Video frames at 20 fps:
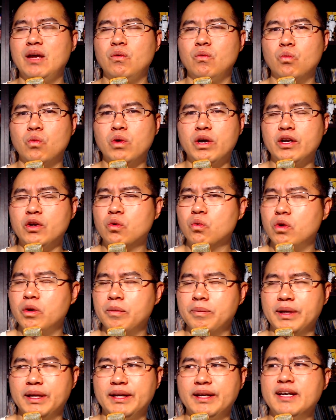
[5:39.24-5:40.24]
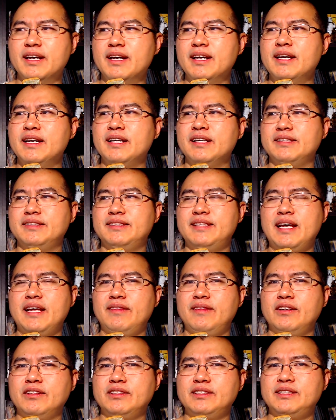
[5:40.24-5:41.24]
and Wonder Woman is
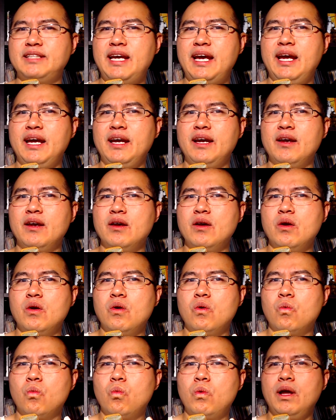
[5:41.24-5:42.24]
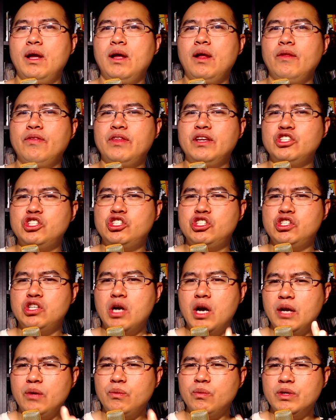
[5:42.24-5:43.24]
that they're saying well, the
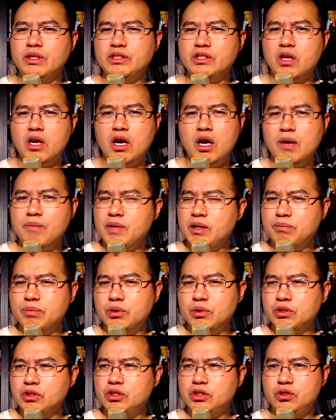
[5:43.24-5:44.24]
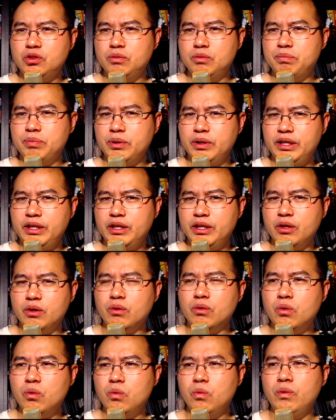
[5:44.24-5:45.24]
genre is comic book
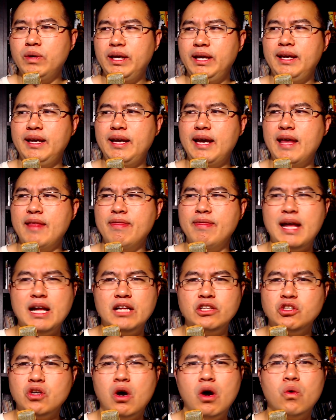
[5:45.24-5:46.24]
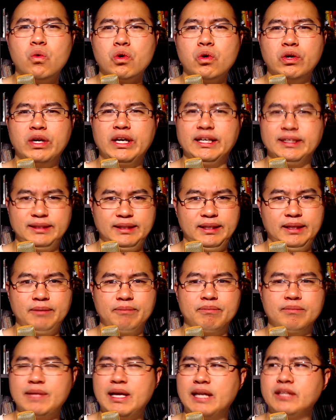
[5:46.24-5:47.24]
superhero we and that's all we're going to
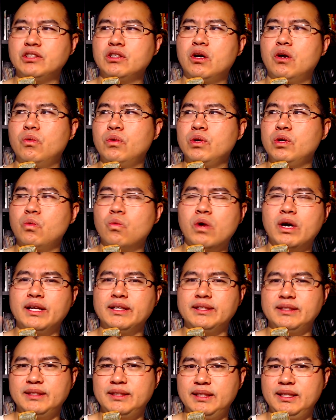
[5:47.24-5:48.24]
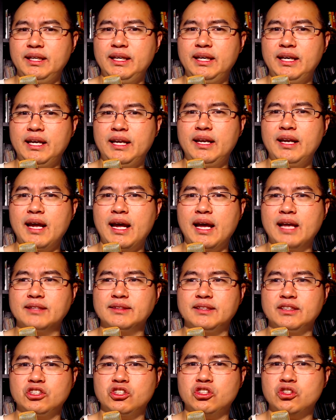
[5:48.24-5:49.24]
see. That's all we want to see it
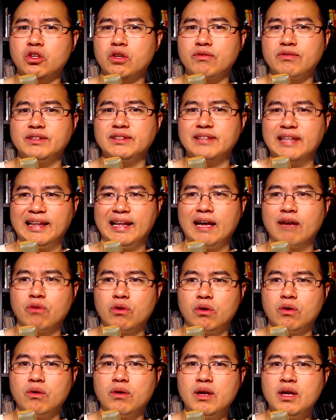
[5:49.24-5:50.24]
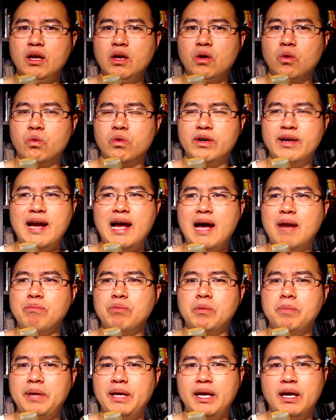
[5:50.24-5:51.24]
as its surface level. We're
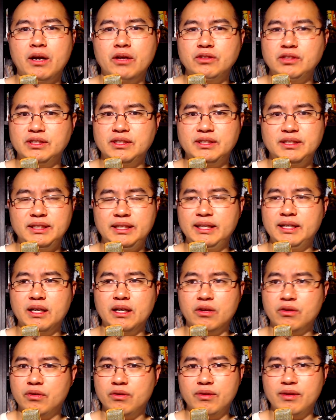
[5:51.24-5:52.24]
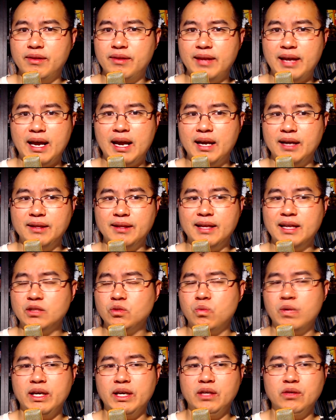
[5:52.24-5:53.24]
not prepared to see it other than that, and
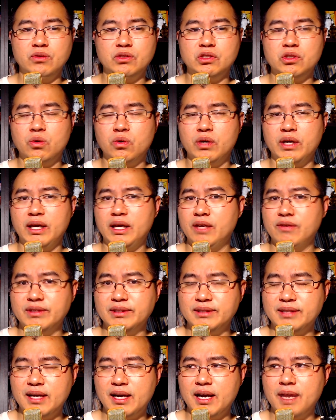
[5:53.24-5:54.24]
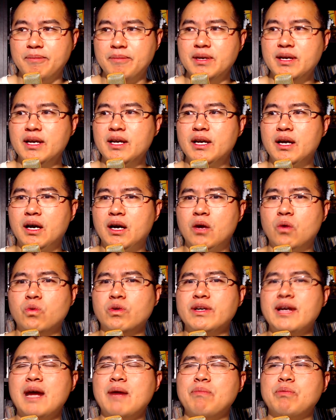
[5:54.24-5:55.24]
that's why he was so ahead of his time. Uh,
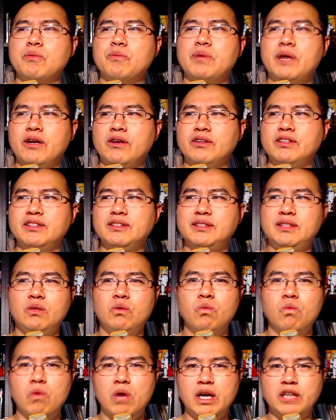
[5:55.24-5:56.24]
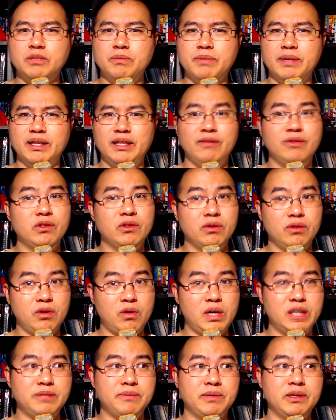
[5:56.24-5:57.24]
we're not prepared to see Watchmen, even though
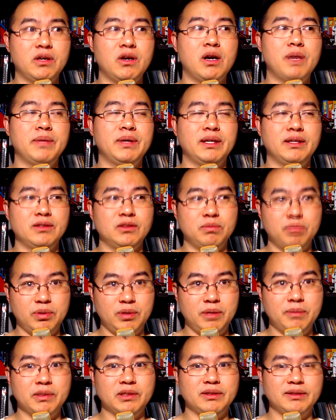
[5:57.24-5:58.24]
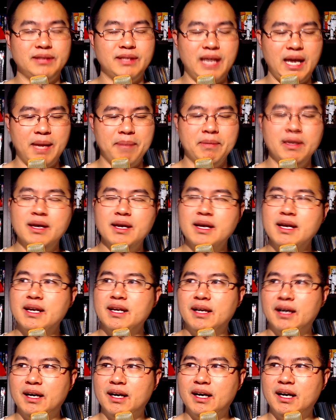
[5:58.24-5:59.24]
the Watchmen comic is pretty much the same,
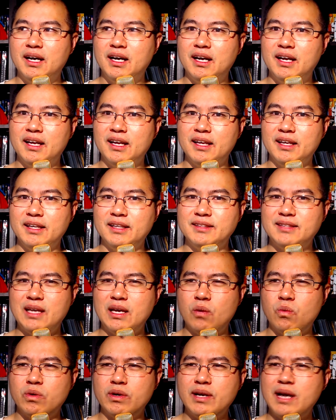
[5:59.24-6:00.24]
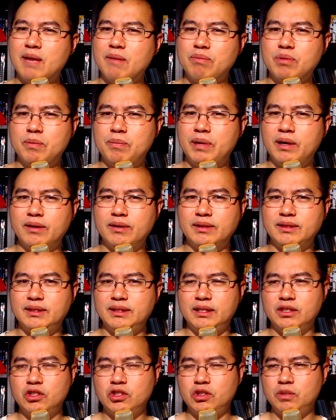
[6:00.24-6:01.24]
uh, is that we're not prepared to
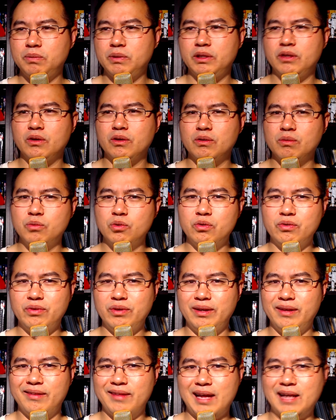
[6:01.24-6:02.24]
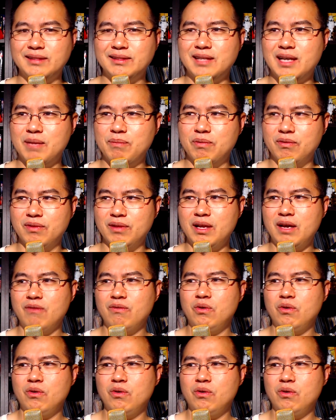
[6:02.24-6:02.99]
see a superhero movie in that type of